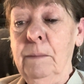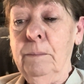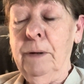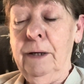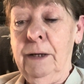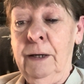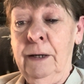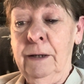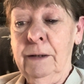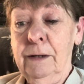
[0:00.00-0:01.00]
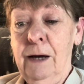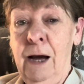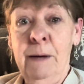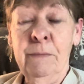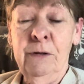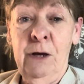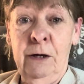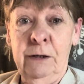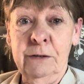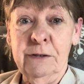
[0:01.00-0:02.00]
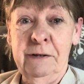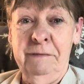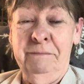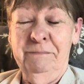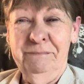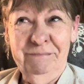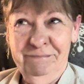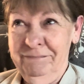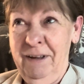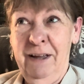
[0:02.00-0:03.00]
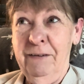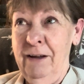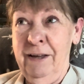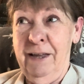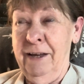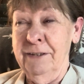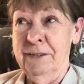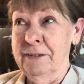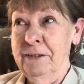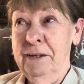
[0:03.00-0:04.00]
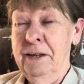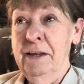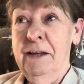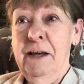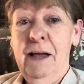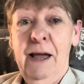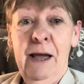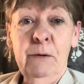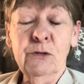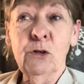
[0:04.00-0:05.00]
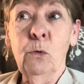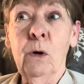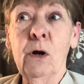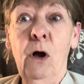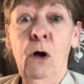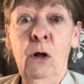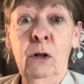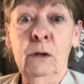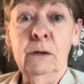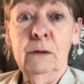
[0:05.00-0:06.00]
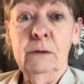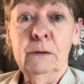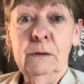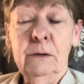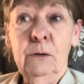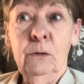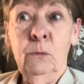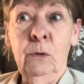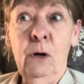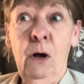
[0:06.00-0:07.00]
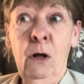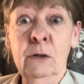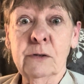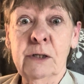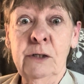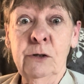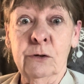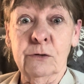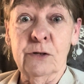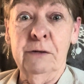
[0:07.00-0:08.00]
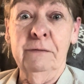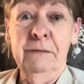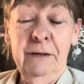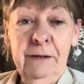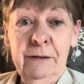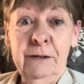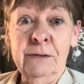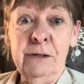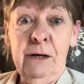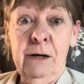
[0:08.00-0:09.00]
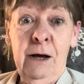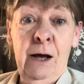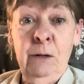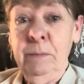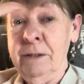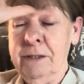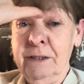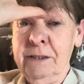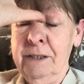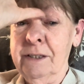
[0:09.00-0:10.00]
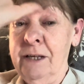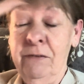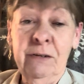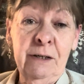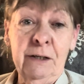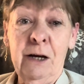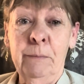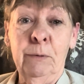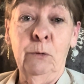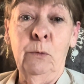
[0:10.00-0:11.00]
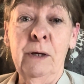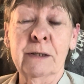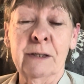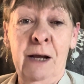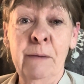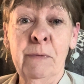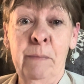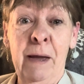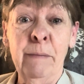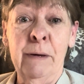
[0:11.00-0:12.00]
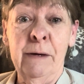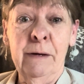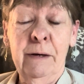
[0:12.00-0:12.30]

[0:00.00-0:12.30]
But I'm the youngest, I guess. So we're all seniors, because I'll be 67 in a couple of weeks, and I'm the baby.